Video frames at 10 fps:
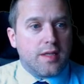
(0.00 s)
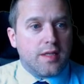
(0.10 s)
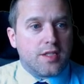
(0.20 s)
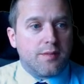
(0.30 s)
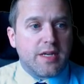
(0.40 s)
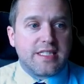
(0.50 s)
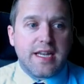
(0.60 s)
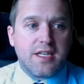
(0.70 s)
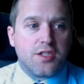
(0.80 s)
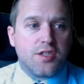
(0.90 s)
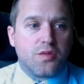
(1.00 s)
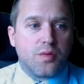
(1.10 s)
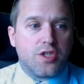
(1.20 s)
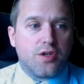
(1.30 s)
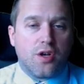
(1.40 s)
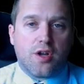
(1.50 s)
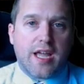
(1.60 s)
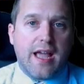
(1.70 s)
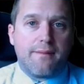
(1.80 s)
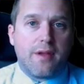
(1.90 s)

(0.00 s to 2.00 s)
Some extensions which you can look at.